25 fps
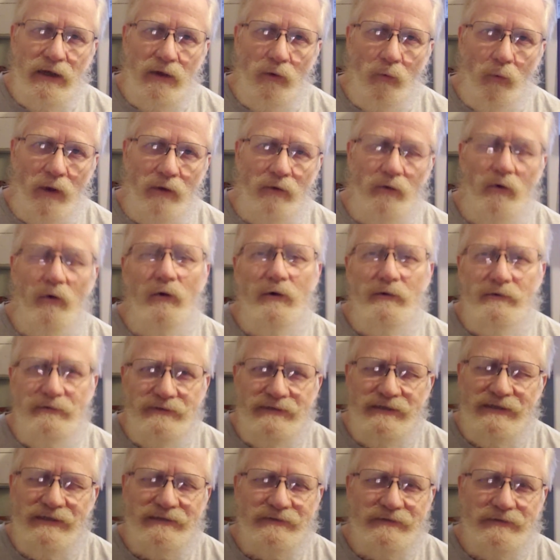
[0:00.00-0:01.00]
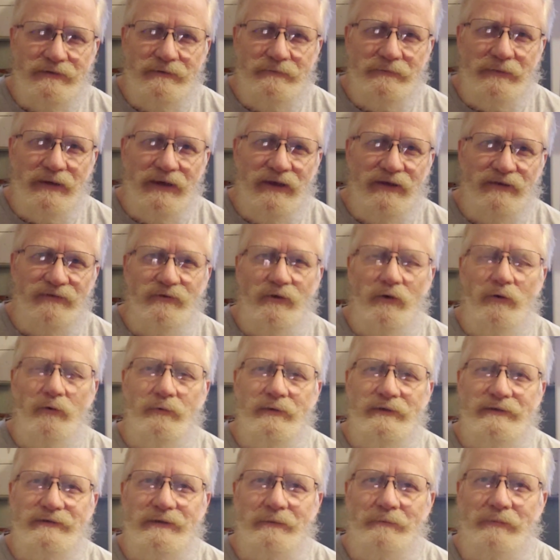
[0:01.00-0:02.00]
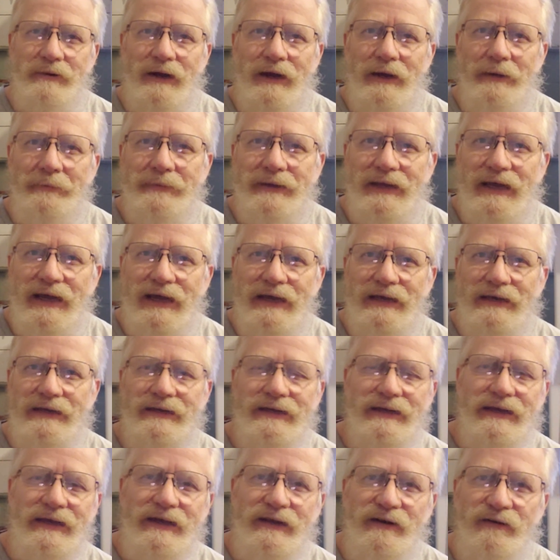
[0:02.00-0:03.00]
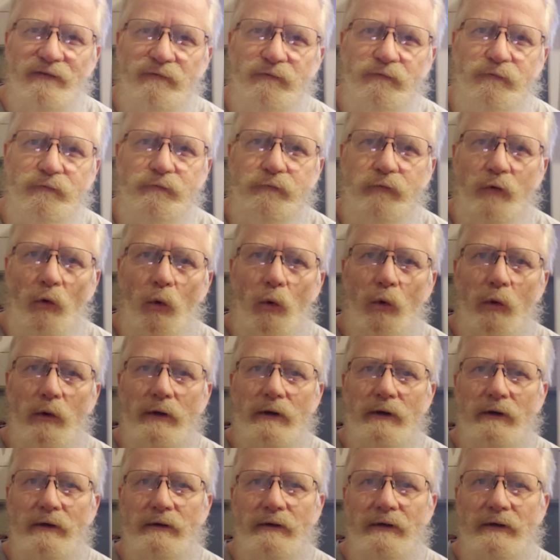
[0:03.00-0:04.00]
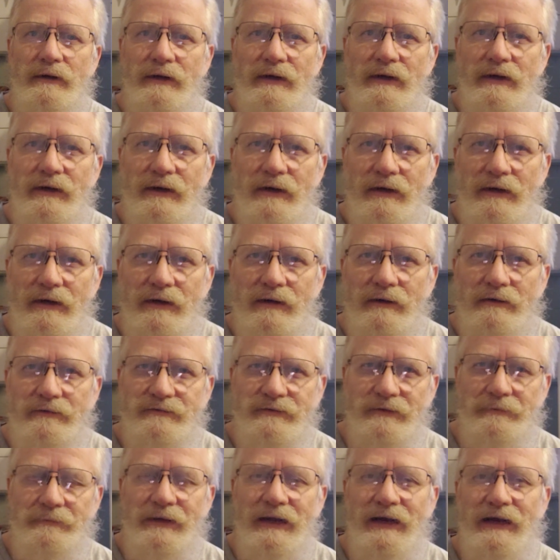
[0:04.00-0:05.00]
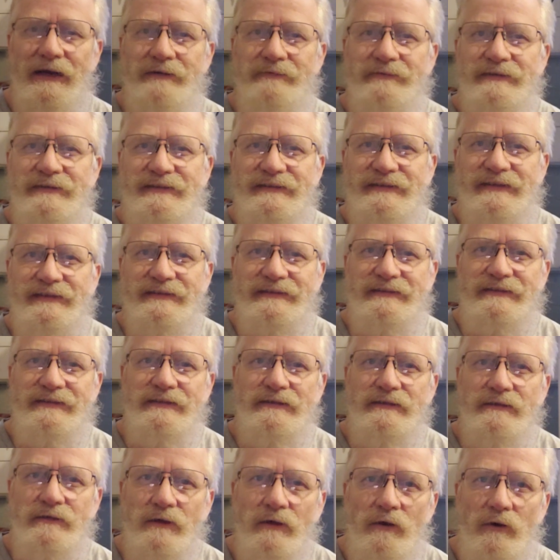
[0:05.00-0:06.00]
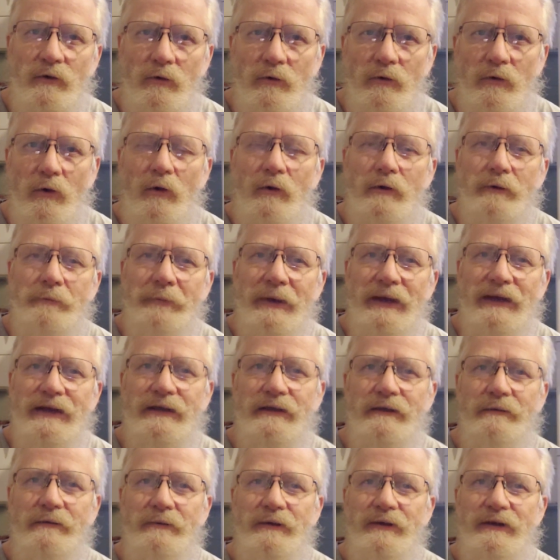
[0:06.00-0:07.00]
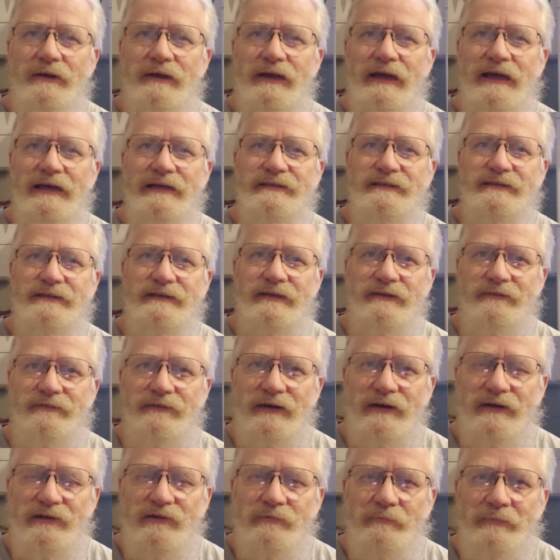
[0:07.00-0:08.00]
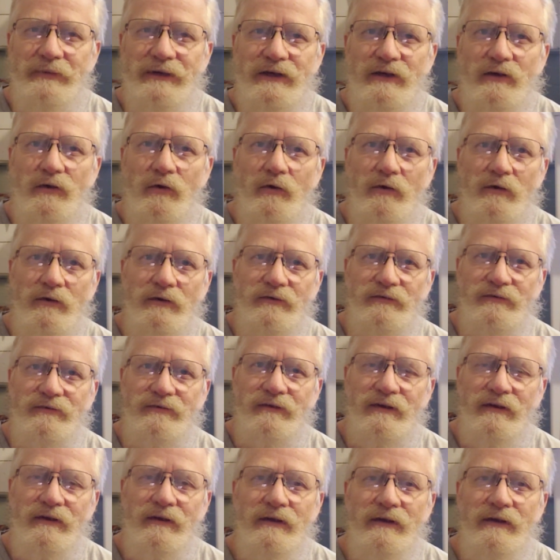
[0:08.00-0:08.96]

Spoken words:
autism is always a prime candidate for some kind of assisted or augmented communication device because